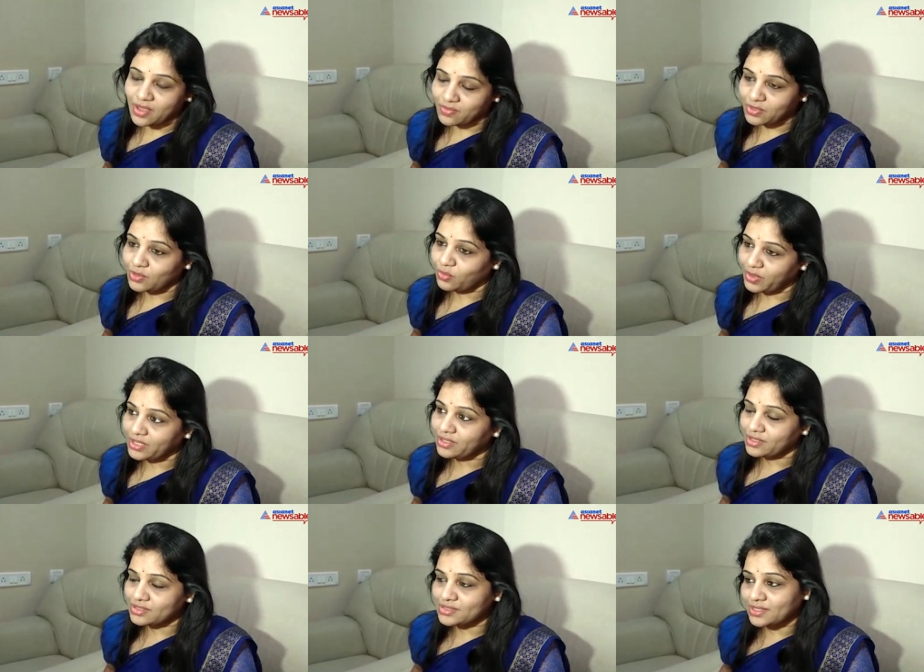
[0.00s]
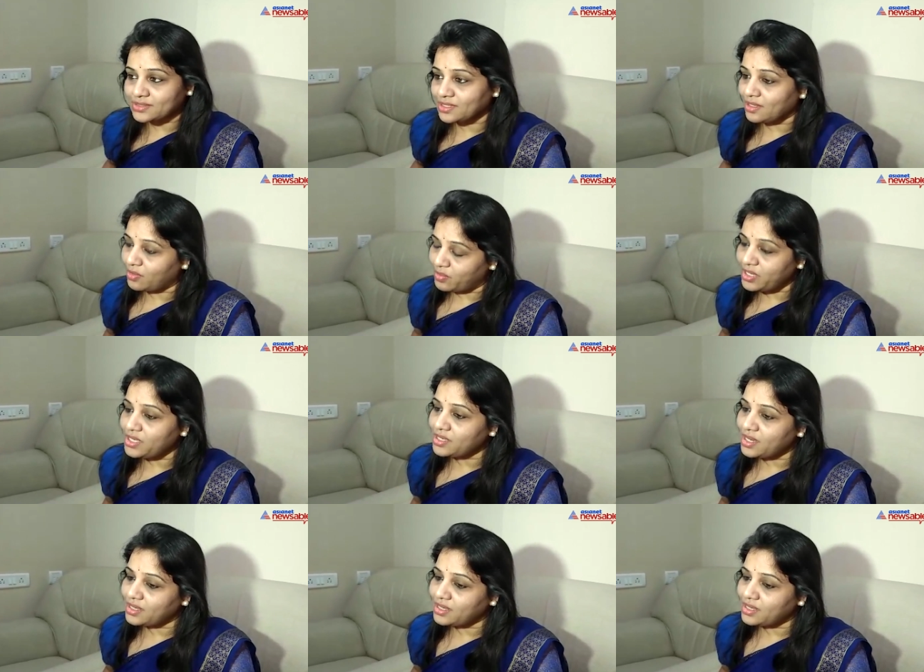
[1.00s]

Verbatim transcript: I have in no way criticized the government,